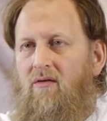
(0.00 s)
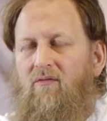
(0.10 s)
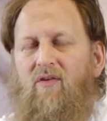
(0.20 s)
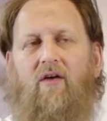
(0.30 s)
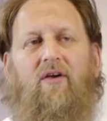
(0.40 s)

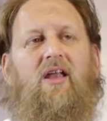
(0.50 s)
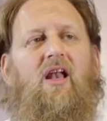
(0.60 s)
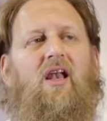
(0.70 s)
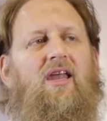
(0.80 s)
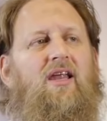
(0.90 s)
Very
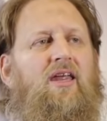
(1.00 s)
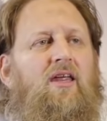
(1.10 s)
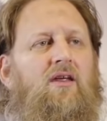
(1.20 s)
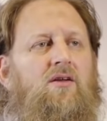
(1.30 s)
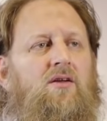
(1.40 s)

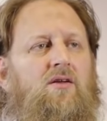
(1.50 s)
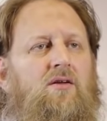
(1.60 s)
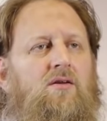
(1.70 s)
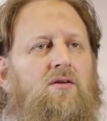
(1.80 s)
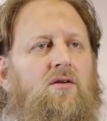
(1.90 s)
clearly,
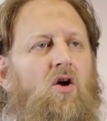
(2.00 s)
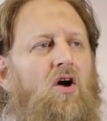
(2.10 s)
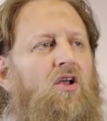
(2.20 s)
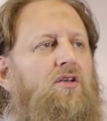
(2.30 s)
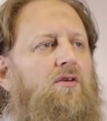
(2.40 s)

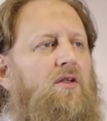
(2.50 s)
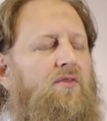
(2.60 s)
God,